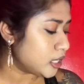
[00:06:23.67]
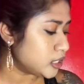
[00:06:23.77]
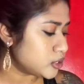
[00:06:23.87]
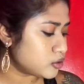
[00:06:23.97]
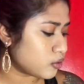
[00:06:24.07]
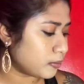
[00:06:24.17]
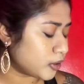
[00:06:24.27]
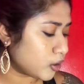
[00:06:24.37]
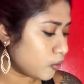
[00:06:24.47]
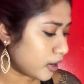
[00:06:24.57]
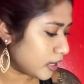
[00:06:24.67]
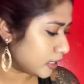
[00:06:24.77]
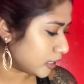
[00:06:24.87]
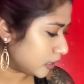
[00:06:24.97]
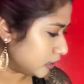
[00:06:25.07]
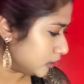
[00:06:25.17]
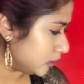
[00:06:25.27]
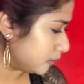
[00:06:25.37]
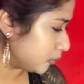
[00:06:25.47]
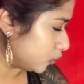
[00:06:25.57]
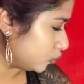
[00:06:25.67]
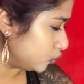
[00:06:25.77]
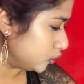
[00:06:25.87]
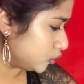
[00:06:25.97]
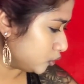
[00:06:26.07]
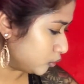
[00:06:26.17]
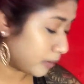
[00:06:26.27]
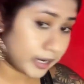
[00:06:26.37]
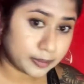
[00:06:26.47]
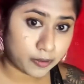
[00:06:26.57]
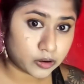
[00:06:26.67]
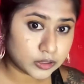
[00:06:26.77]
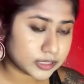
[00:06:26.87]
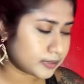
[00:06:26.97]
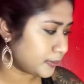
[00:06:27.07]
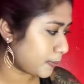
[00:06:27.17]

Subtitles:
So I'm gonna go ahead and I'm going to do my eyebrows.